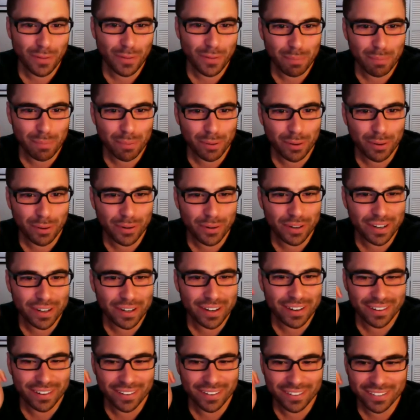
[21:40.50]
of your brewery
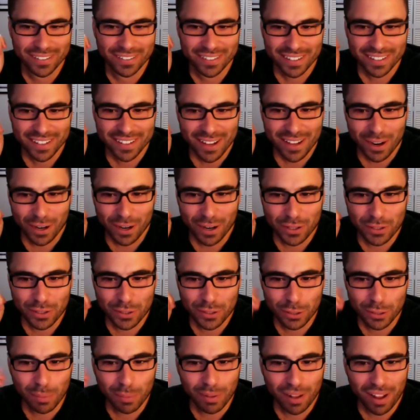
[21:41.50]
are are
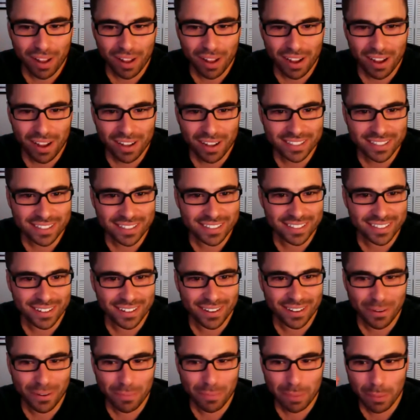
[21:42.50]
two blocks. You
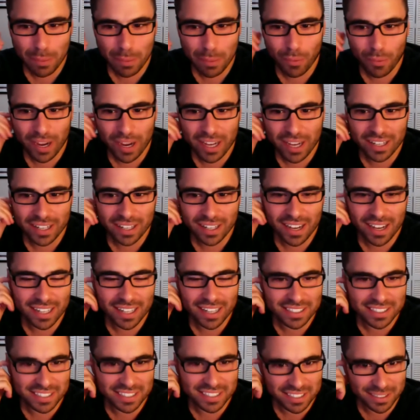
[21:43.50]
know, people wait in line at
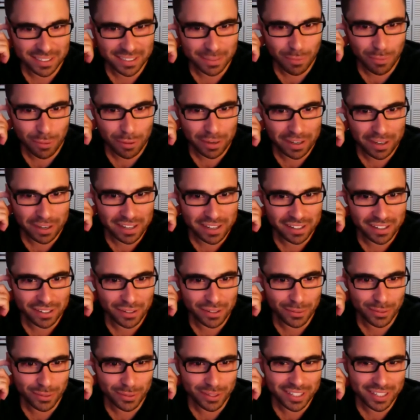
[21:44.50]
six in the morning to get the
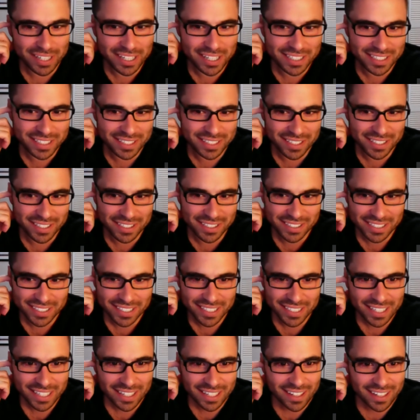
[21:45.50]
new releases.
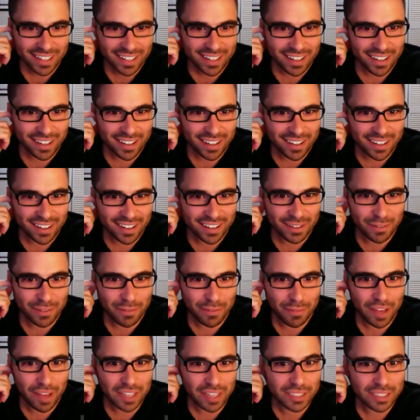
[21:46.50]
Uh, the
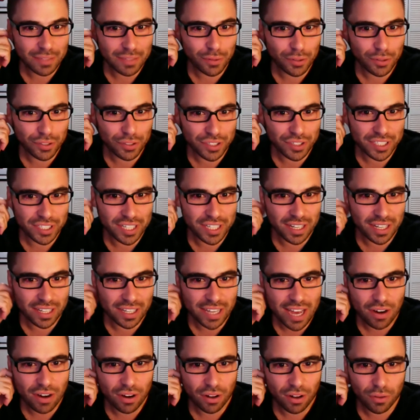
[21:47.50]
festivals are selling
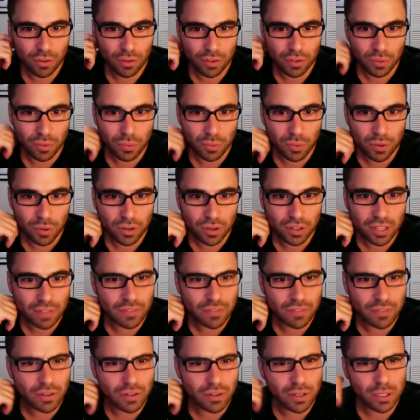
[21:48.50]
out all over the world. I've
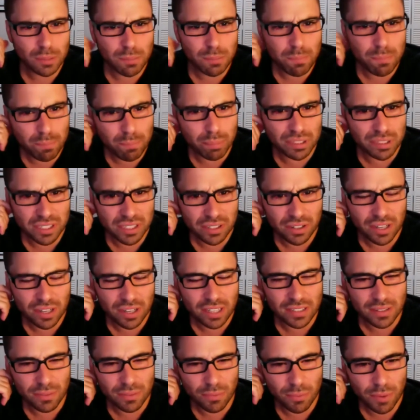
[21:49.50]
noticed Brazil
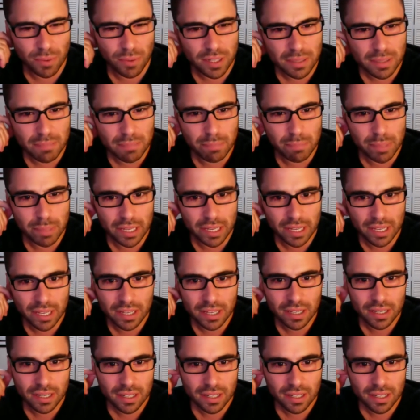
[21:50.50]
has a really big,